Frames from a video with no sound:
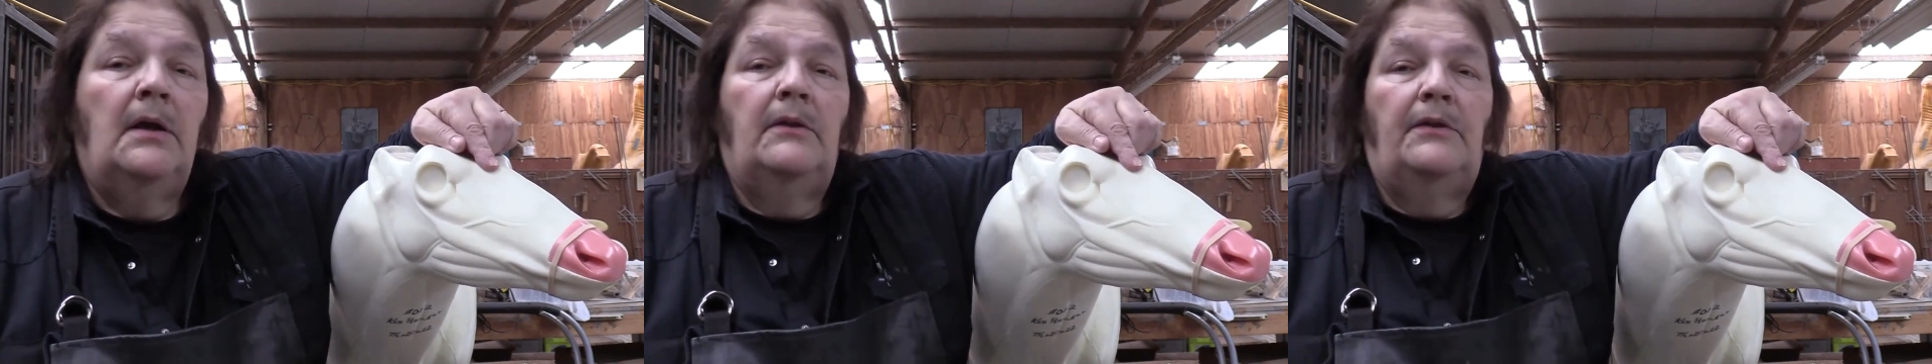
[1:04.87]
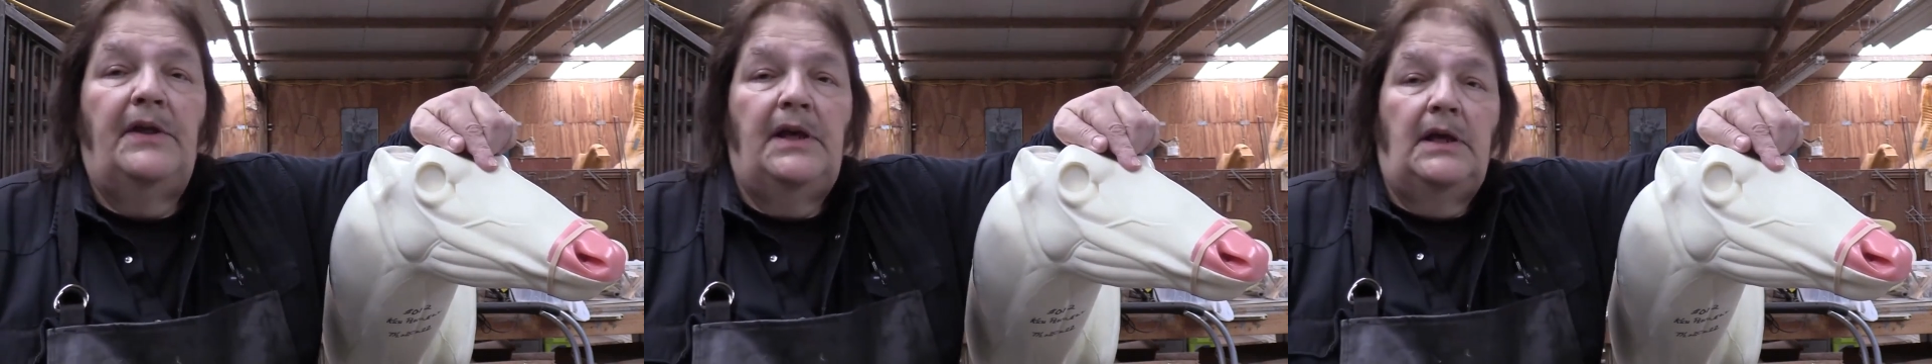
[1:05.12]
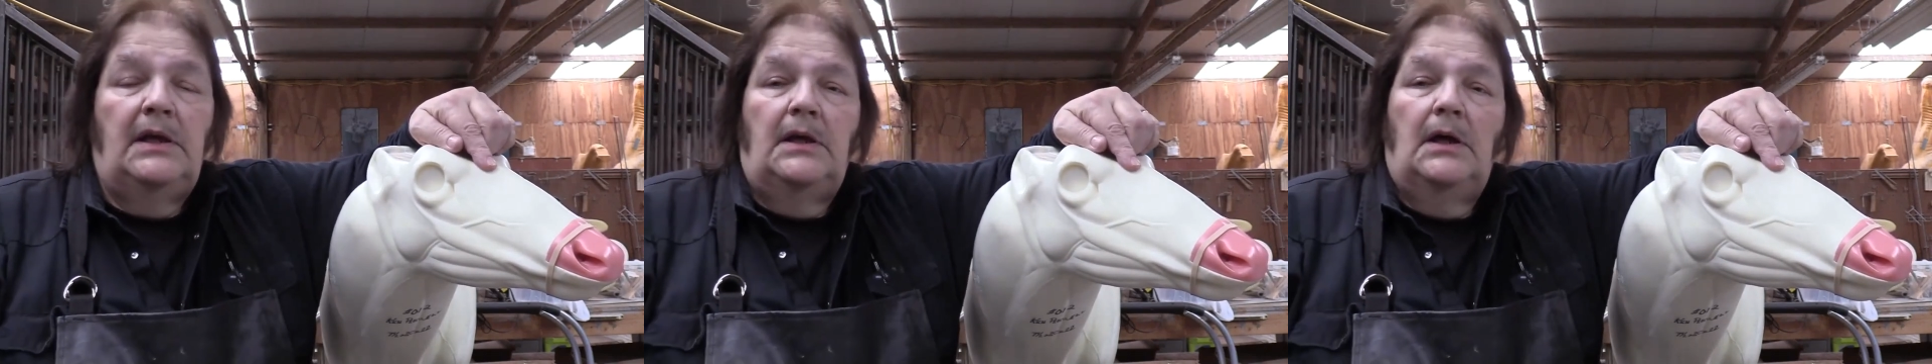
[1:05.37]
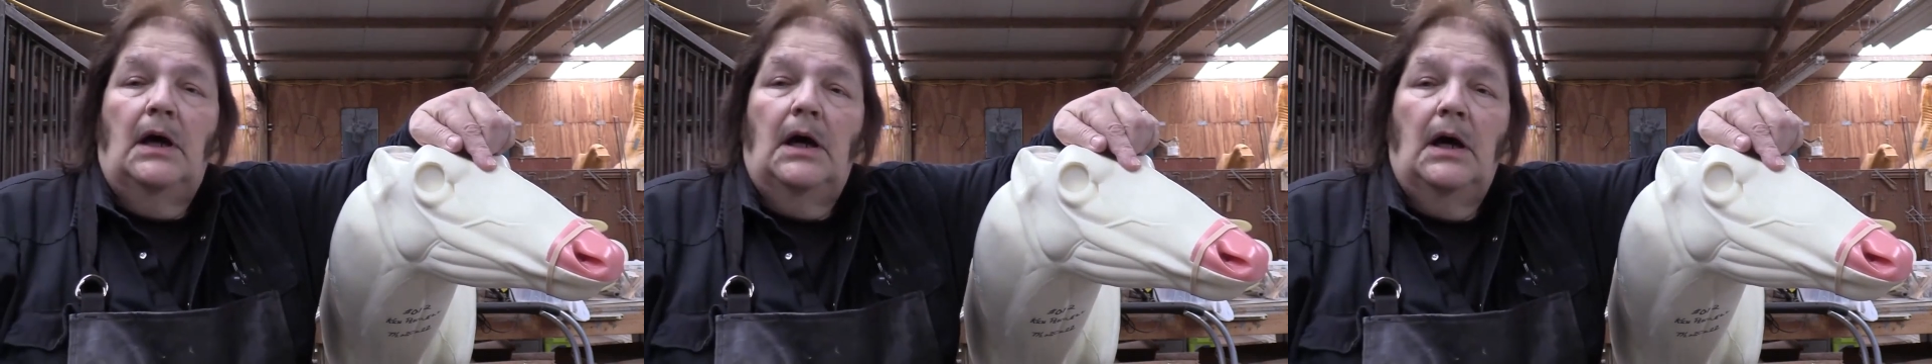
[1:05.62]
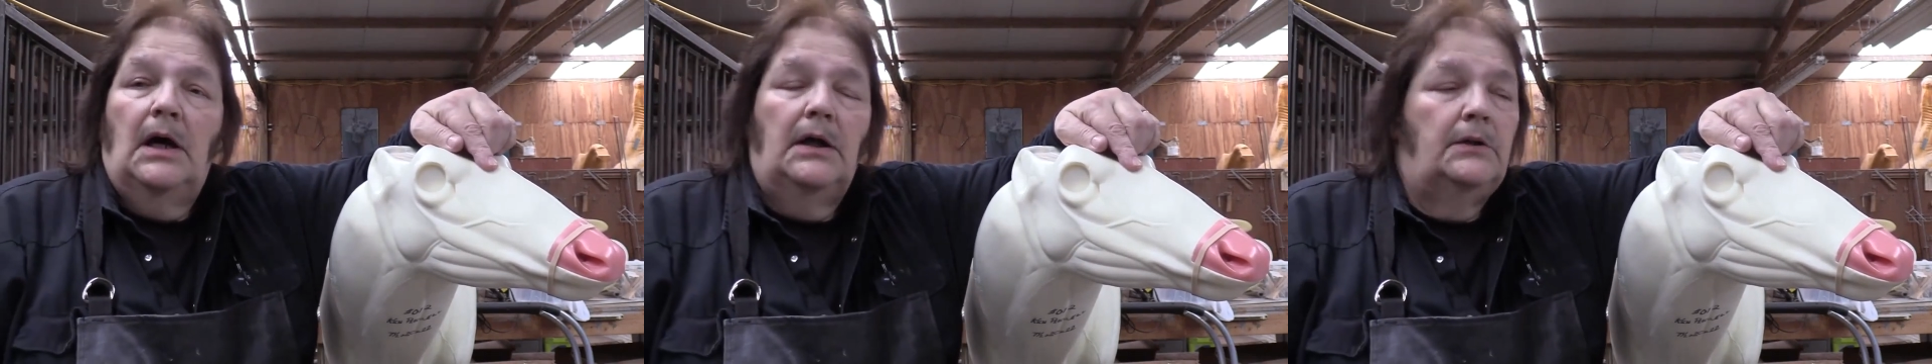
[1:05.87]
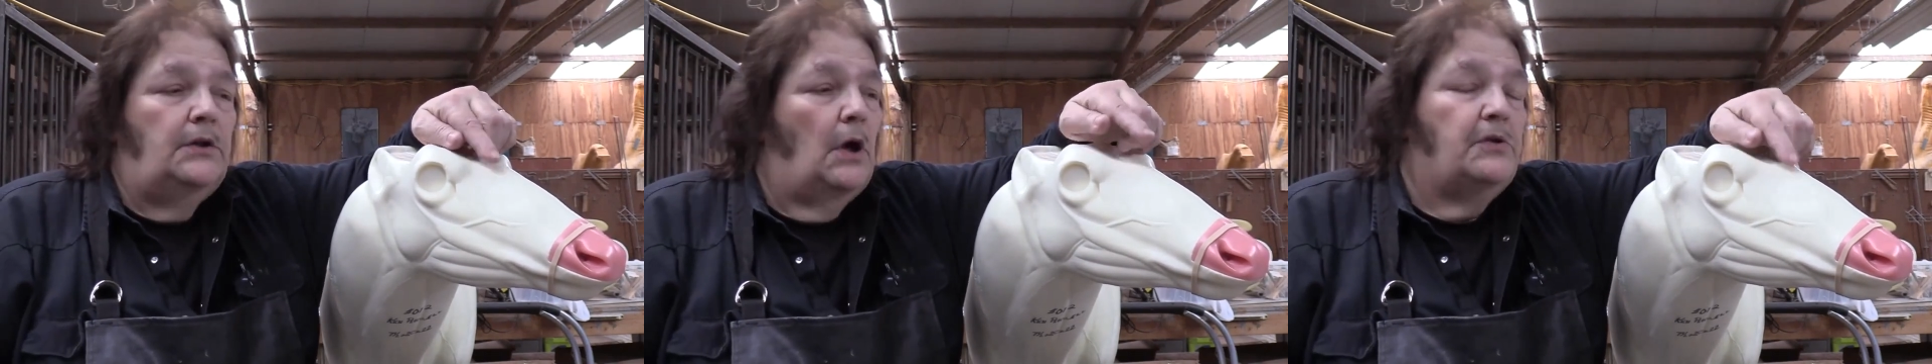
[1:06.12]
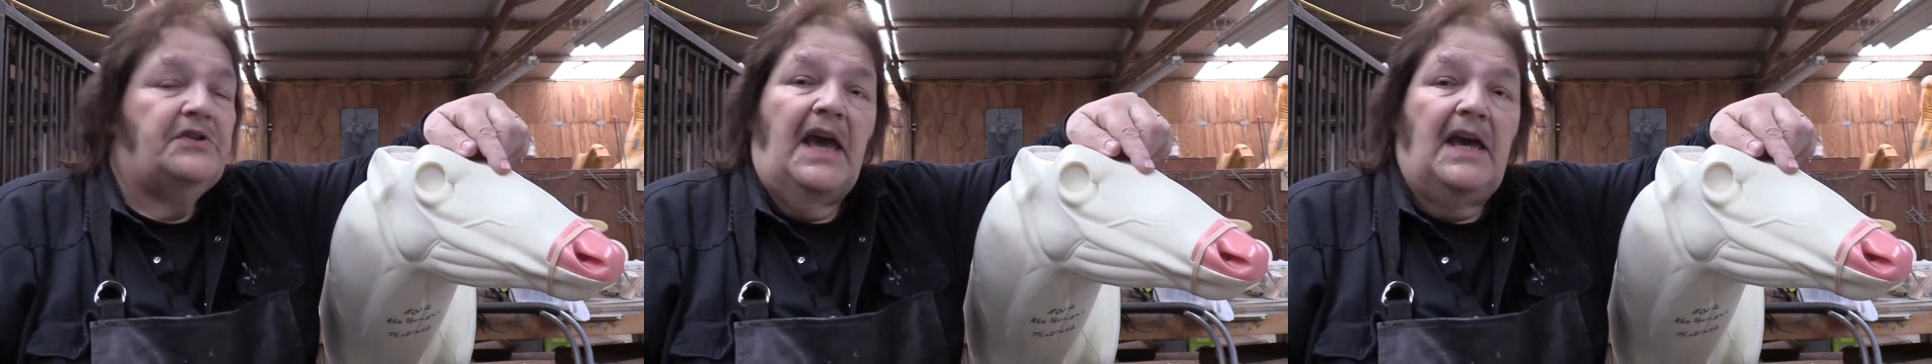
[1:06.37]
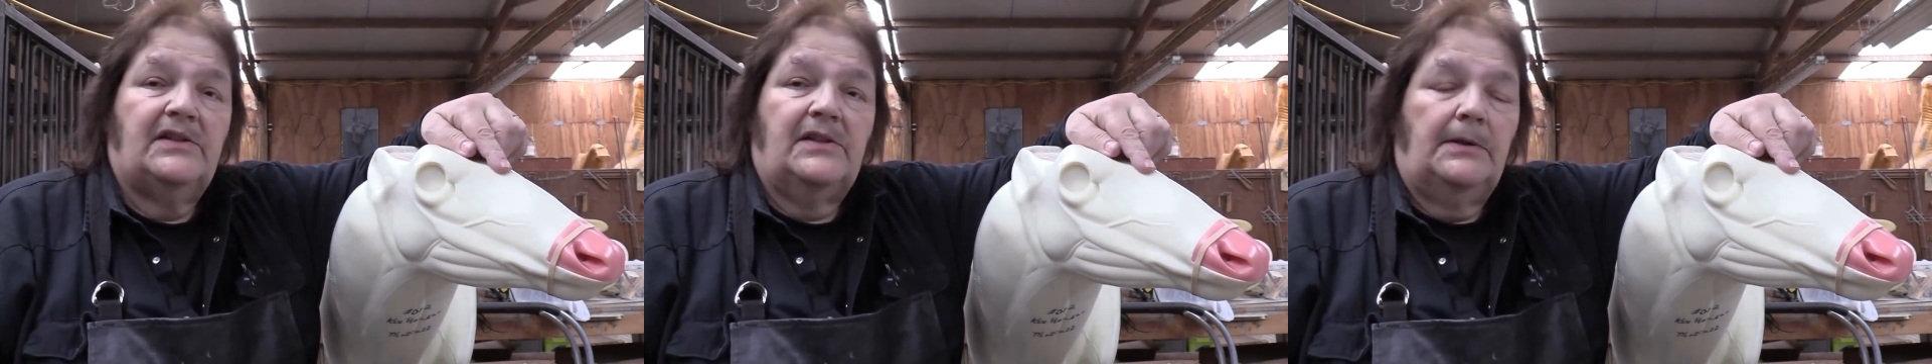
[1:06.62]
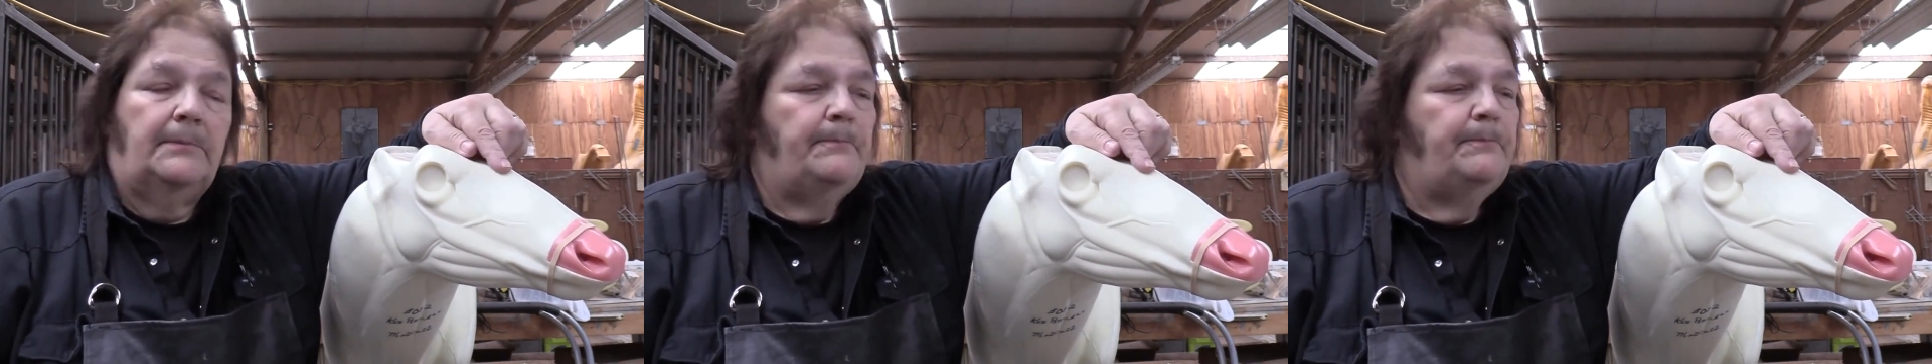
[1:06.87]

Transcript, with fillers: the uh, nose casting.